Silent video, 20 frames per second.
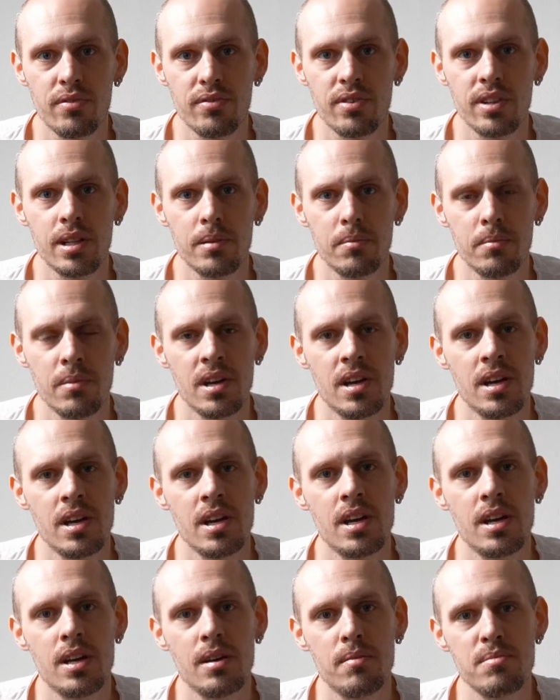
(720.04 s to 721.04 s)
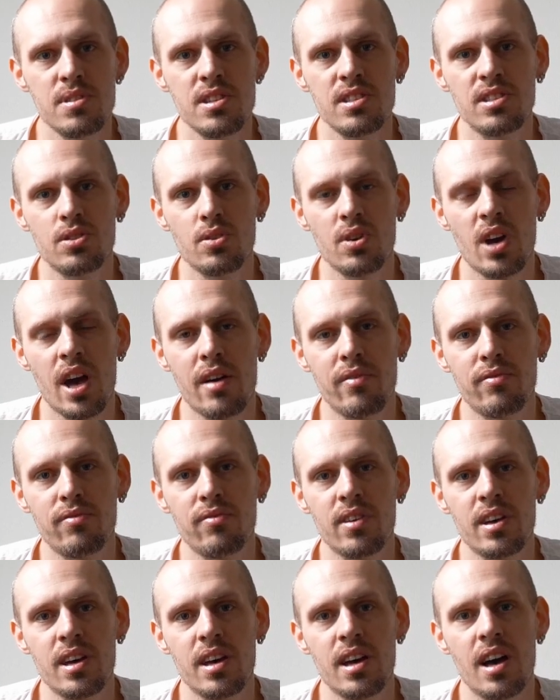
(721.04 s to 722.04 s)
film. Means you have
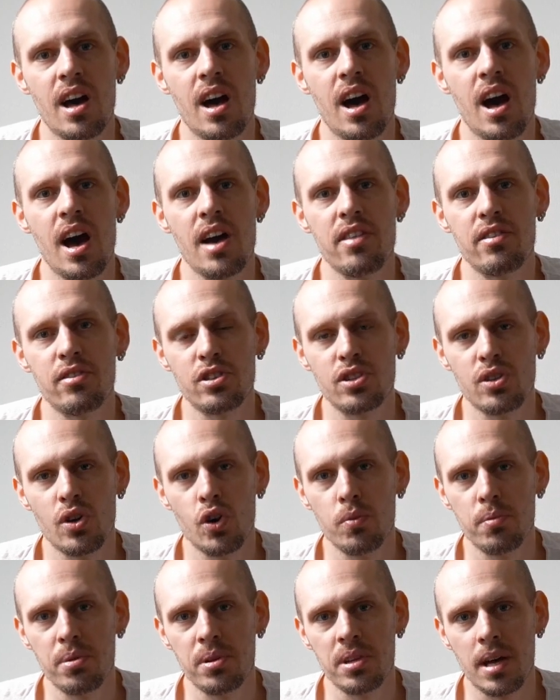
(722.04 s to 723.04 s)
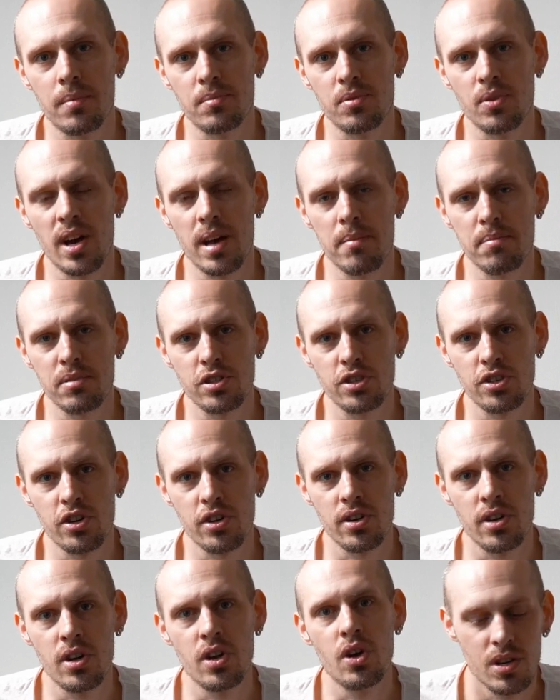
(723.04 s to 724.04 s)
either to open up your
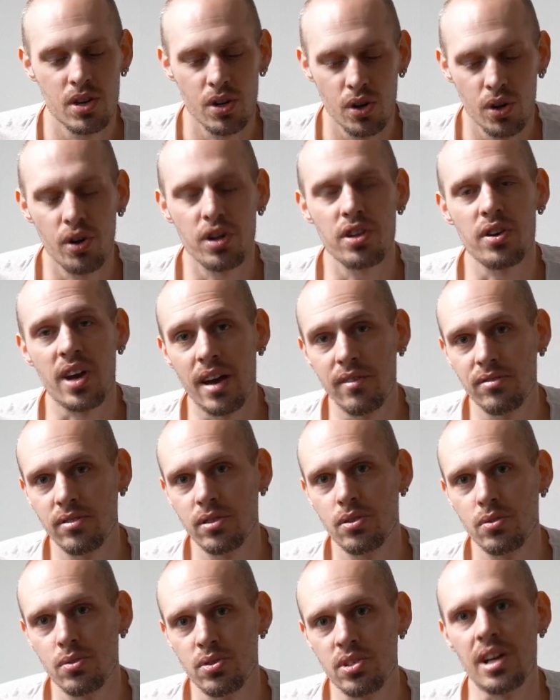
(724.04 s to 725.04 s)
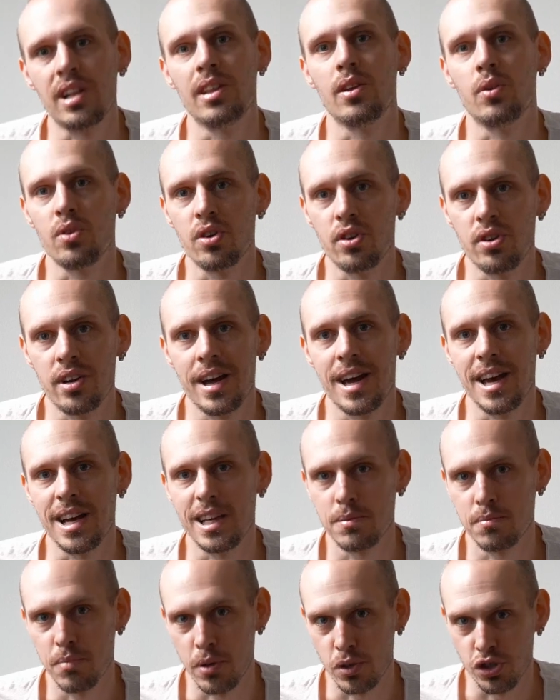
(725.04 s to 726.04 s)
aperture or you have to use a longer
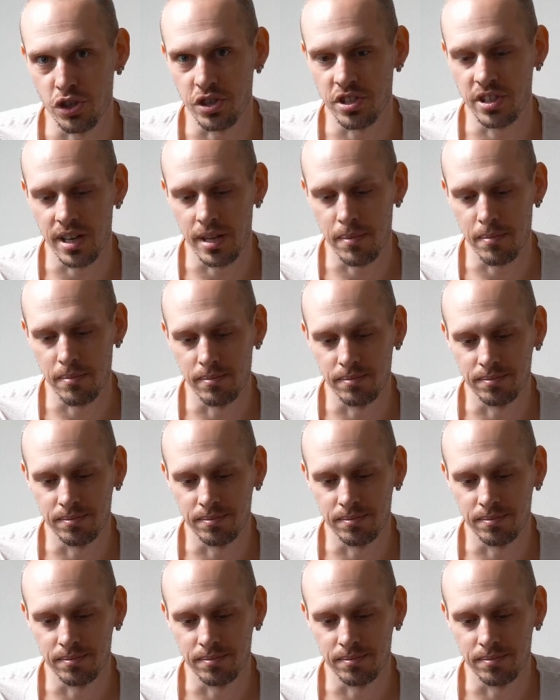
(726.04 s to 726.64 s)
exposure time.